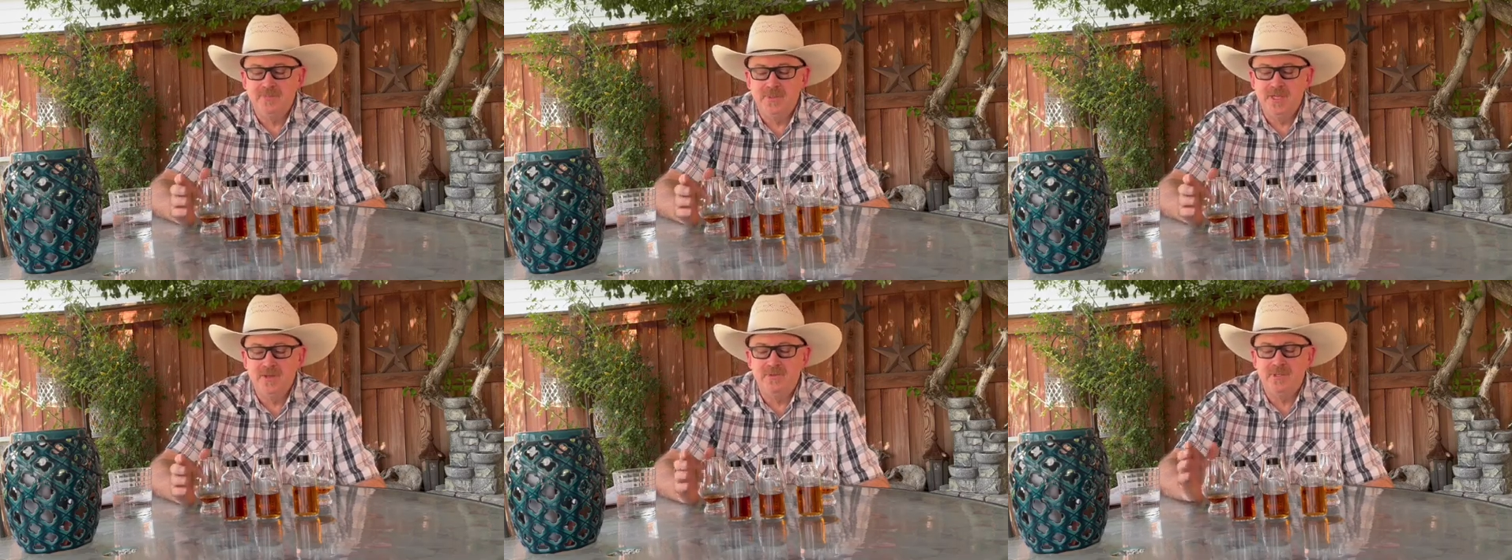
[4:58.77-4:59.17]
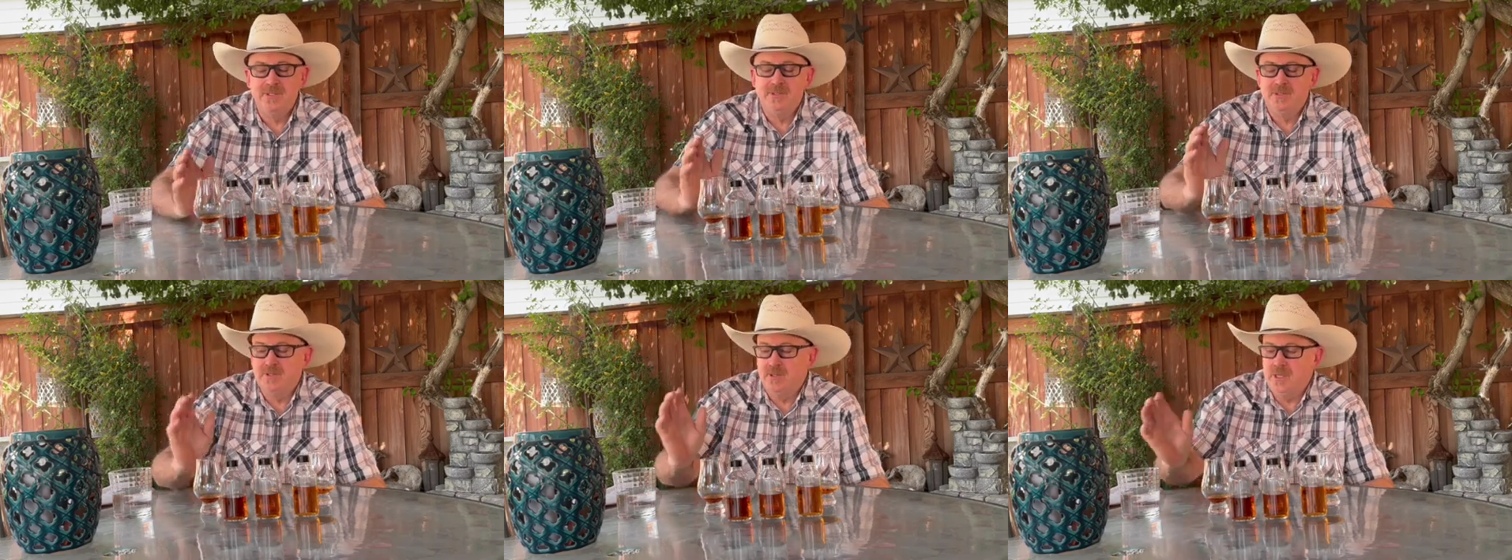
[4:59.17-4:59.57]

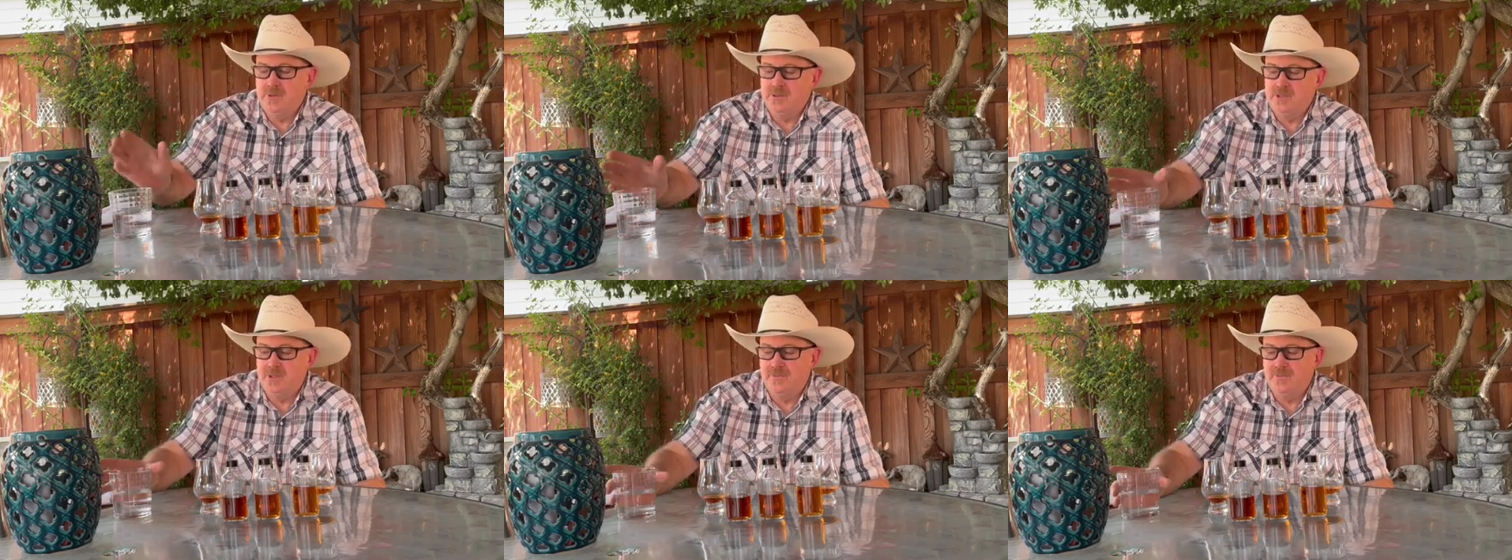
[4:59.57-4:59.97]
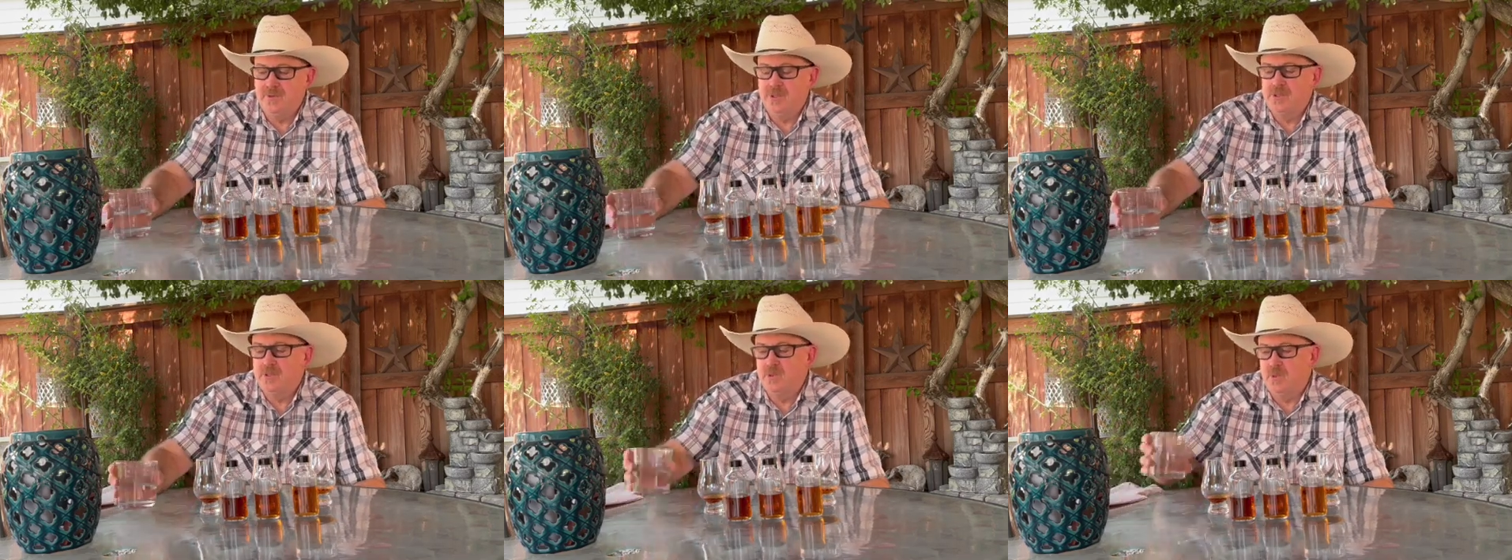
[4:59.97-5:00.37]
anyways, so that was the
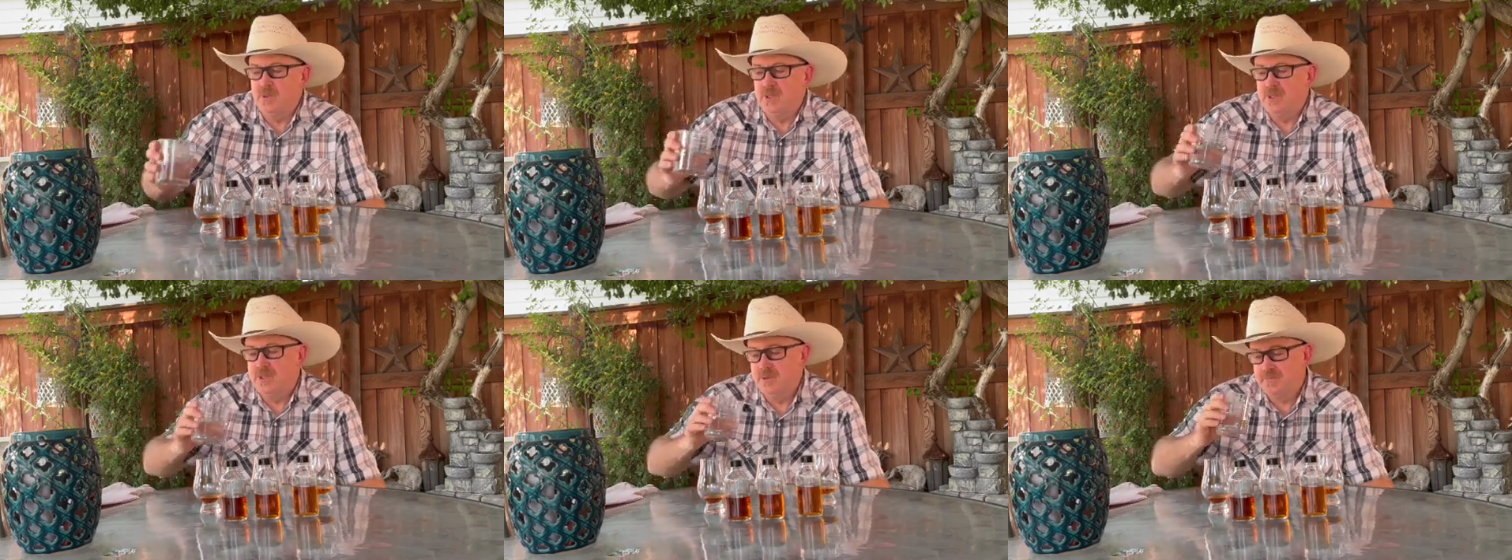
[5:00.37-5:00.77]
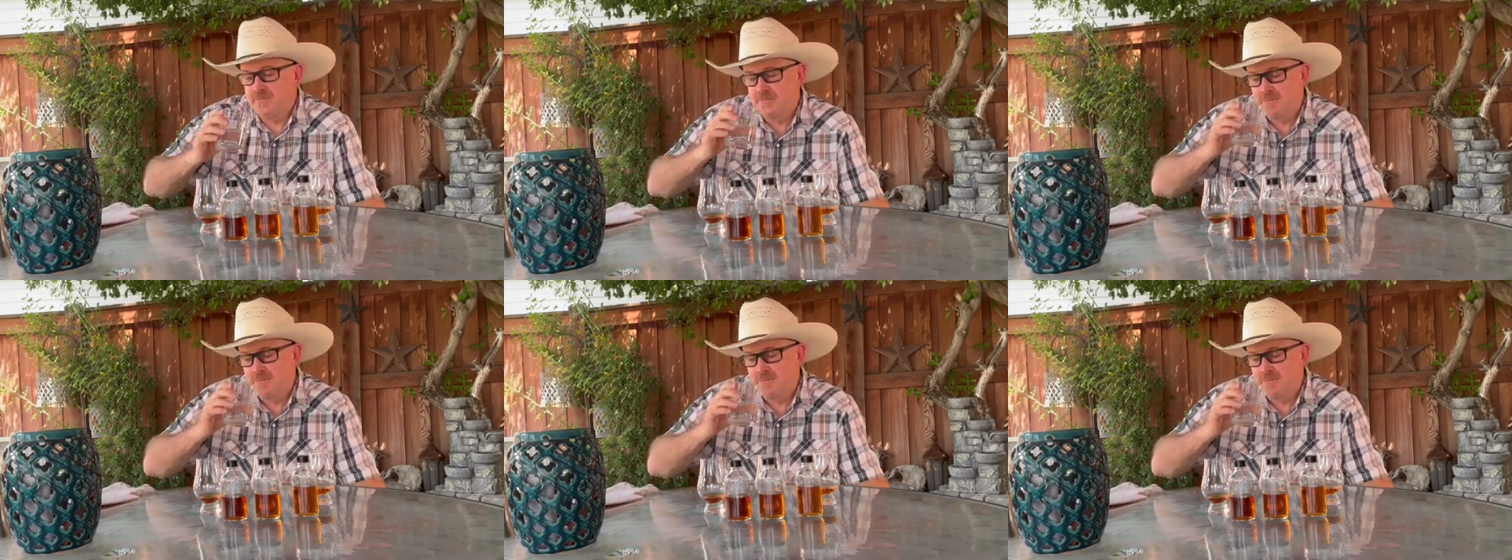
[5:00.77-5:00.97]
first one.